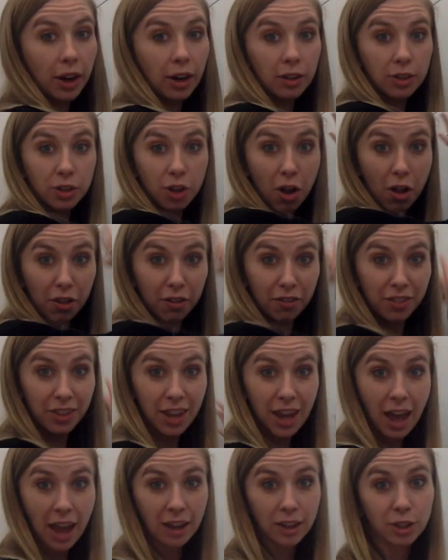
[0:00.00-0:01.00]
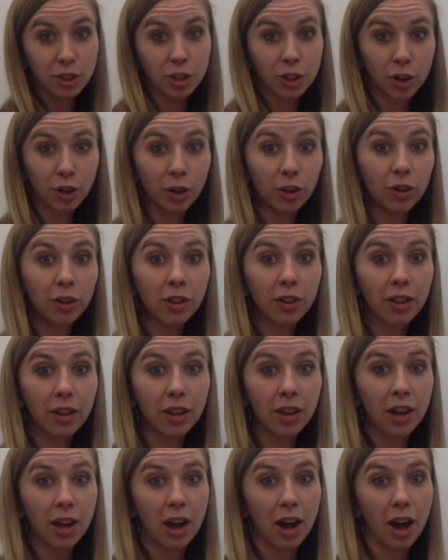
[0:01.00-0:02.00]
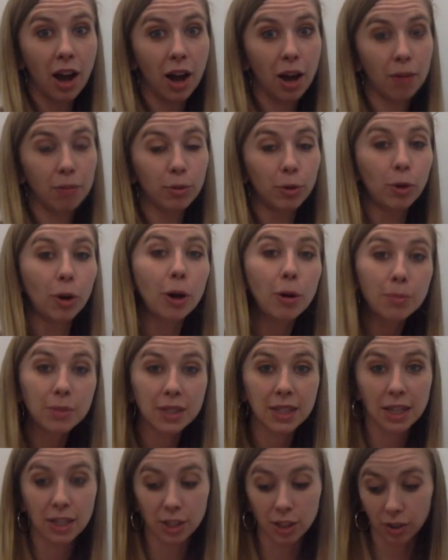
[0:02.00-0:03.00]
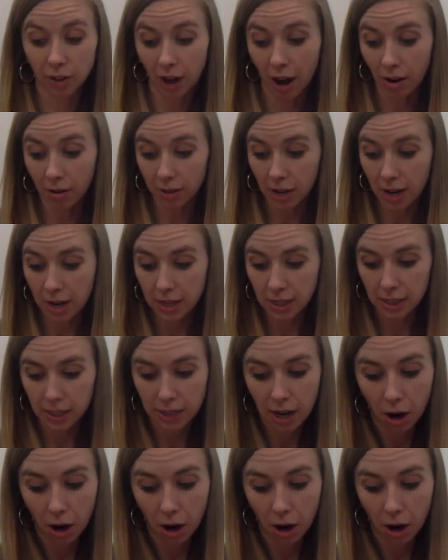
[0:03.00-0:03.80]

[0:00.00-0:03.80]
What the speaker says: There's all of the external groups that surround us.